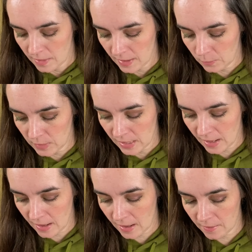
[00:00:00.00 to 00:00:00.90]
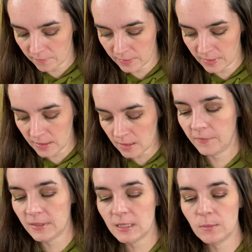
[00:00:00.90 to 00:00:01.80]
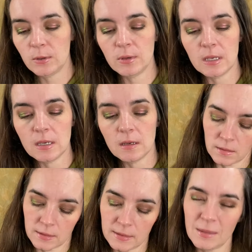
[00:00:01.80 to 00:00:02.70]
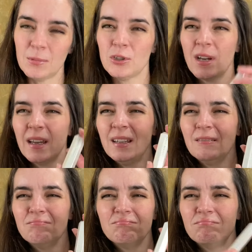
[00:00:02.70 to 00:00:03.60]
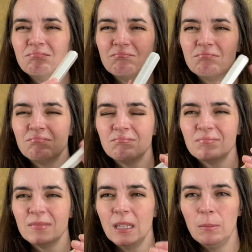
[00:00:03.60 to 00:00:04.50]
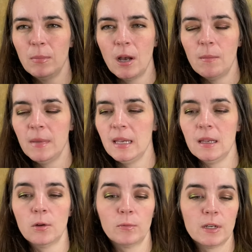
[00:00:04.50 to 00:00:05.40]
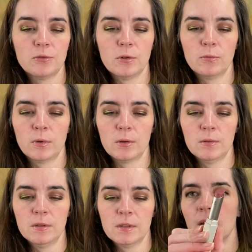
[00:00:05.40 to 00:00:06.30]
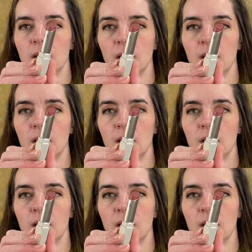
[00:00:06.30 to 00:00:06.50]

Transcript: Then we have the Fenty Beauty Slip Shine Lip Balm in Retro Rose.